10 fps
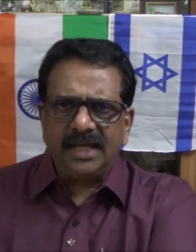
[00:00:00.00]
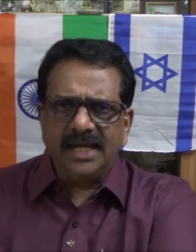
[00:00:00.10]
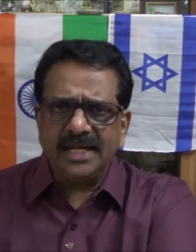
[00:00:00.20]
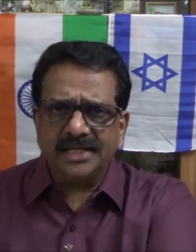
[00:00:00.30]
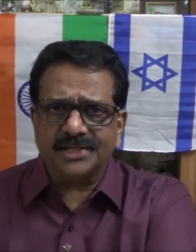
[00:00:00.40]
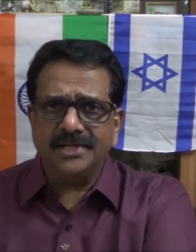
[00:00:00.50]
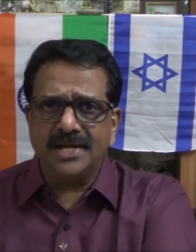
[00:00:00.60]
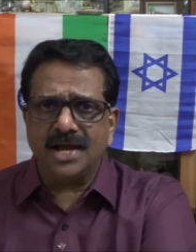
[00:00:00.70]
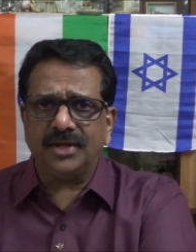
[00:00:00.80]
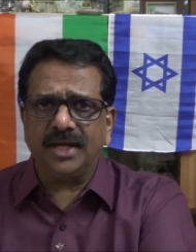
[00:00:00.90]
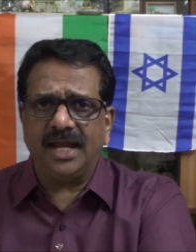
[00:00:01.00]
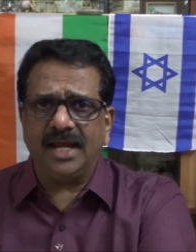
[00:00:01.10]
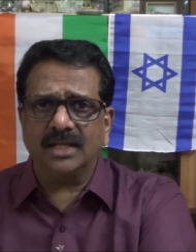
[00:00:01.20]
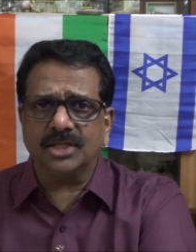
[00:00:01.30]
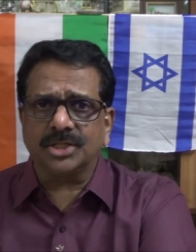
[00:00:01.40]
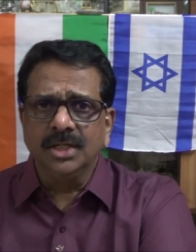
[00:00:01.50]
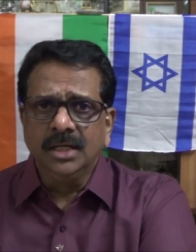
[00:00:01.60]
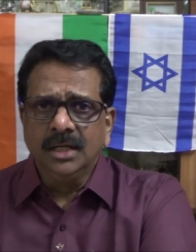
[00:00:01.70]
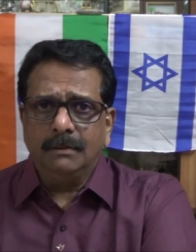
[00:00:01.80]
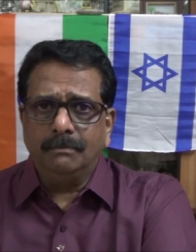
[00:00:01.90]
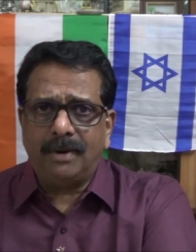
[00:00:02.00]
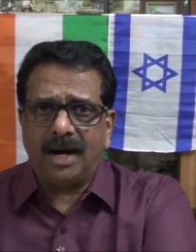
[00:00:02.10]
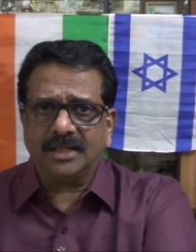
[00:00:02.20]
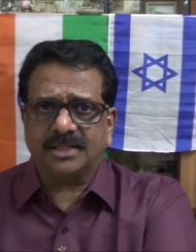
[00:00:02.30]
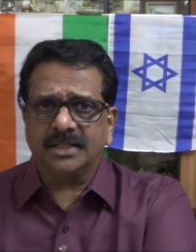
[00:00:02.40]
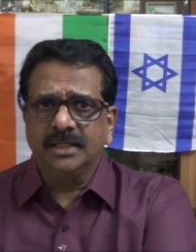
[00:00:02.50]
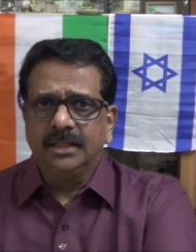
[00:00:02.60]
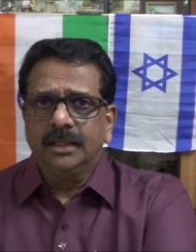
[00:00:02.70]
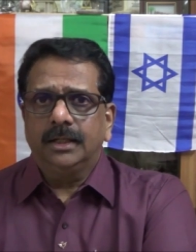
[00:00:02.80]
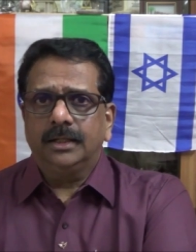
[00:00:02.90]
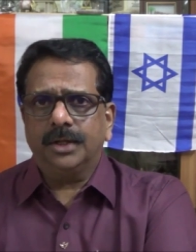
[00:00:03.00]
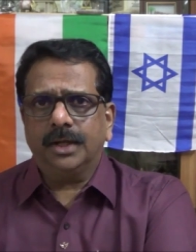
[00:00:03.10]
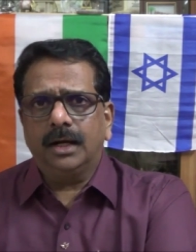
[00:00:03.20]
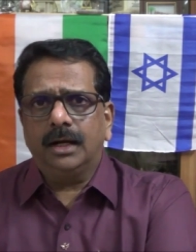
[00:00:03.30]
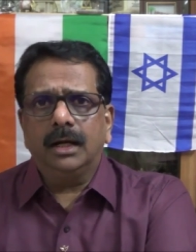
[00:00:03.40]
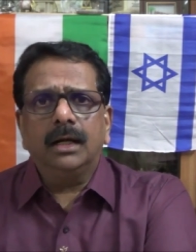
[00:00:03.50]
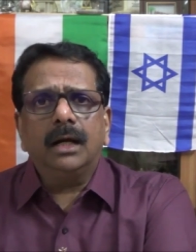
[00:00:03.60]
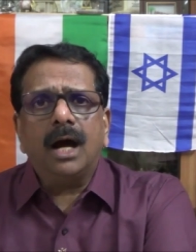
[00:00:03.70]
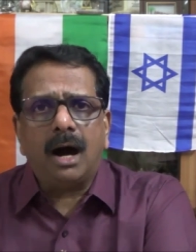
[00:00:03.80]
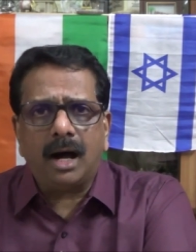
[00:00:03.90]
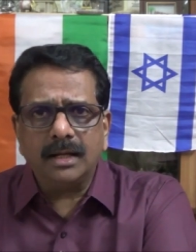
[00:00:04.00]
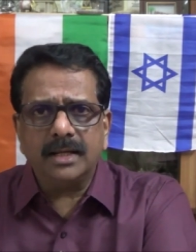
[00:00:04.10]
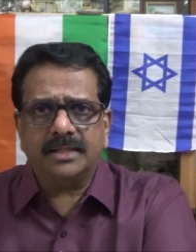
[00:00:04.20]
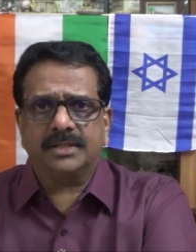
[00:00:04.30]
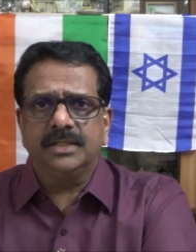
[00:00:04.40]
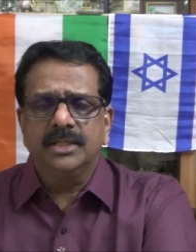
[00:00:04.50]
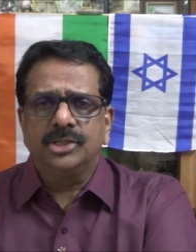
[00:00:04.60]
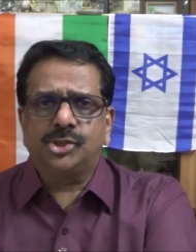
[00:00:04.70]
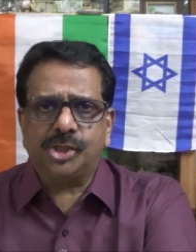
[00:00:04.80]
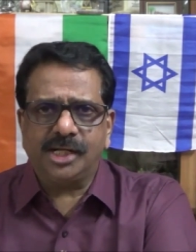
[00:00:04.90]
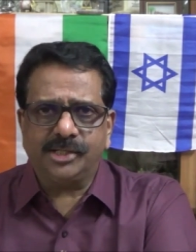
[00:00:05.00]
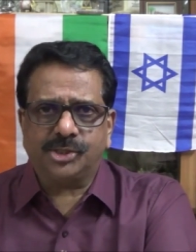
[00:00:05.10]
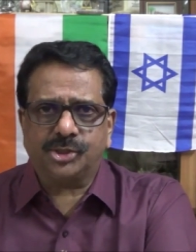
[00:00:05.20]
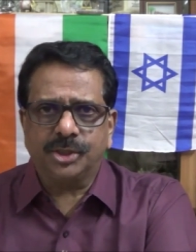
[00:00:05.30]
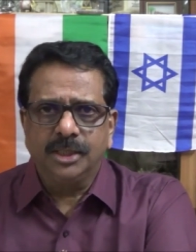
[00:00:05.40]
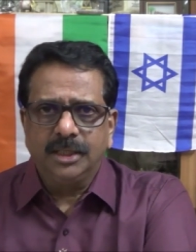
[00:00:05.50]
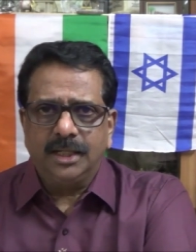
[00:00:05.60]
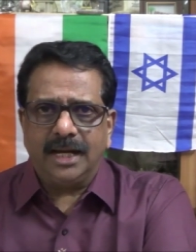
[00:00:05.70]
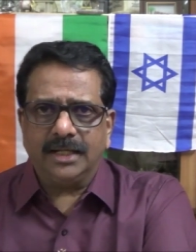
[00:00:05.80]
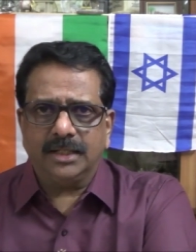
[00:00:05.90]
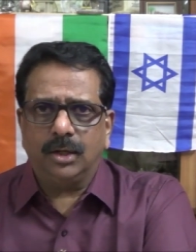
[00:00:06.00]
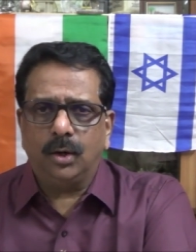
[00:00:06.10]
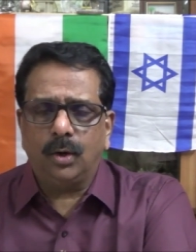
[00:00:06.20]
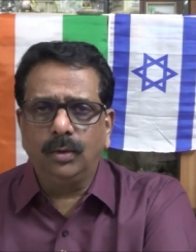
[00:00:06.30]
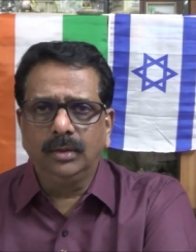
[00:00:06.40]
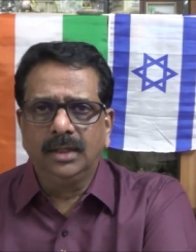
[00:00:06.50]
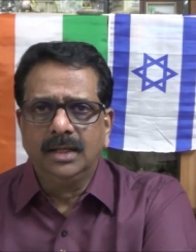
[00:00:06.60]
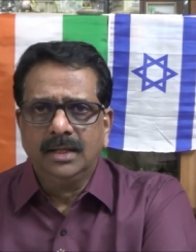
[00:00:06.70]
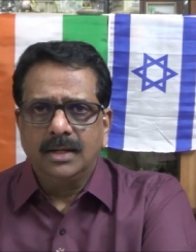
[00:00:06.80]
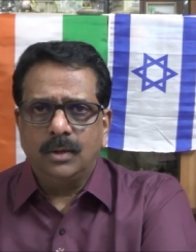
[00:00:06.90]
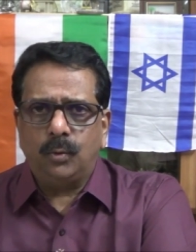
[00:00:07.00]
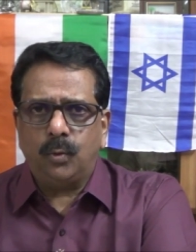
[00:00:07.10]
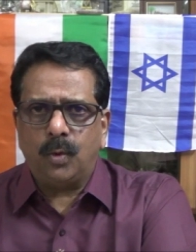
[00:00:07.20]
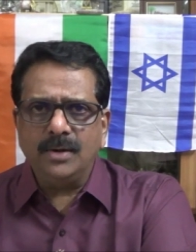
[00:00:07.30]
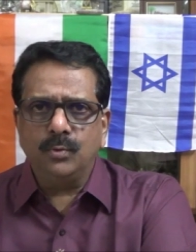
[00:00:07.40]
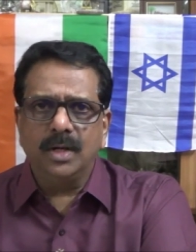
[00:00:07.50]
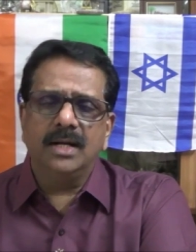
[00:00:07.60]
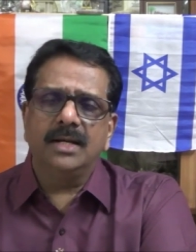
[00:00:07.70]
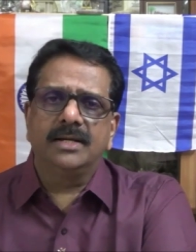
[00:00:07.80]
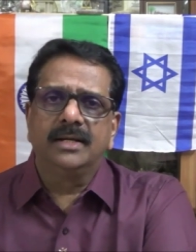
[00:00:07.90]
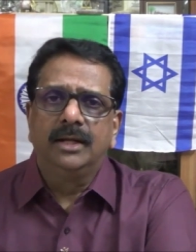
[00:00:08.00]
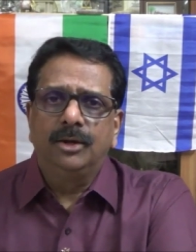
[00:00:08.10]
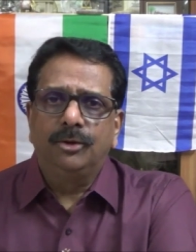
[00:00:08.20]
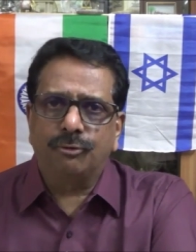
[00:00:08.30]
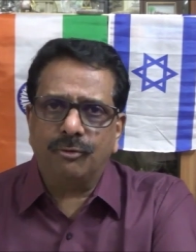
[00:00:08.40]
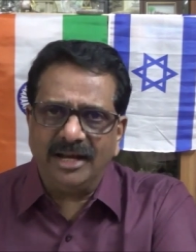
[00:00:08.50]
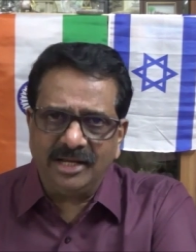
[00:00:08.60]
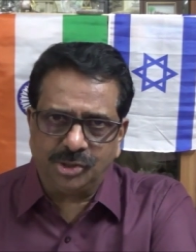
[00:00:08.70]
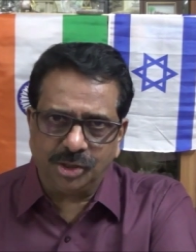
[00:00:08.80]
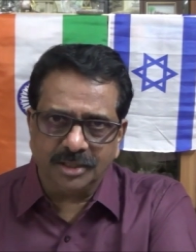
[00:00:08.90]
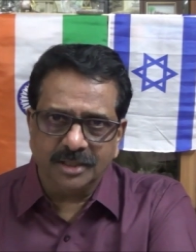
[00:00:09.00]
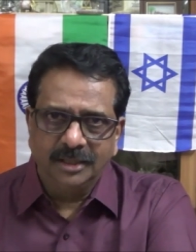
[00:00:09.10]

is nothing else but the harlot church and the whole one world religion